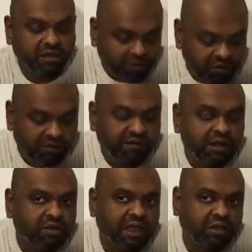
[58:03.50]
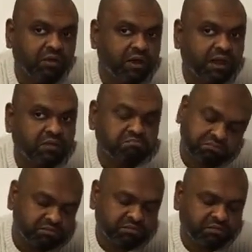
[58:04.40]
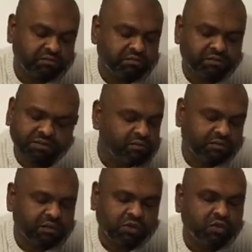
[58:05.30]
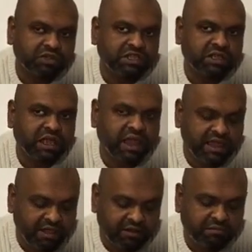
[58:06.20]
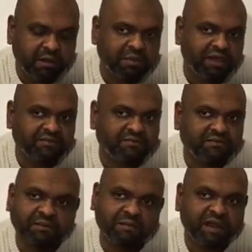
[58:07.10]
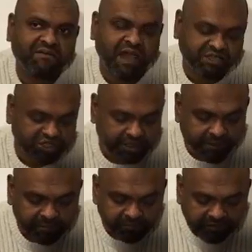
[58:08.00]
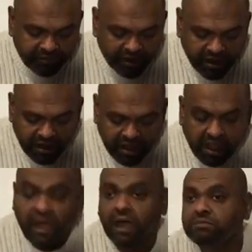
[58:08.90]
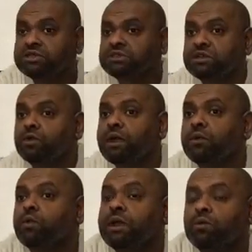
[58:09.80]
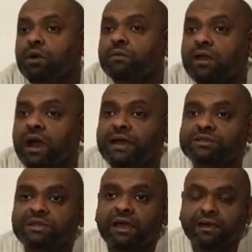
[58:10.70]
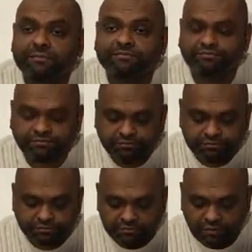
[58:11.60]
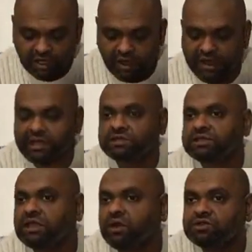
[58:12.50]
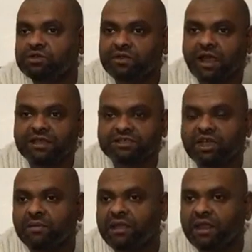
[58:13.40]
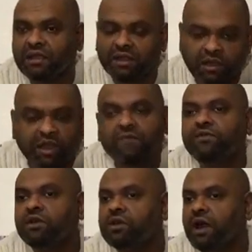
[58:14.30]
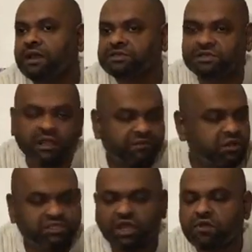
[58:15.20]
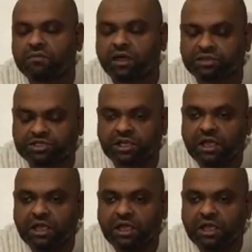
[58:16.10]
To me feel lo tak lo nani kuno sintanai mamlaf ash. Just a quick one, guys. You know, I can see loads of likes coming in. Love you guys. Love you so much.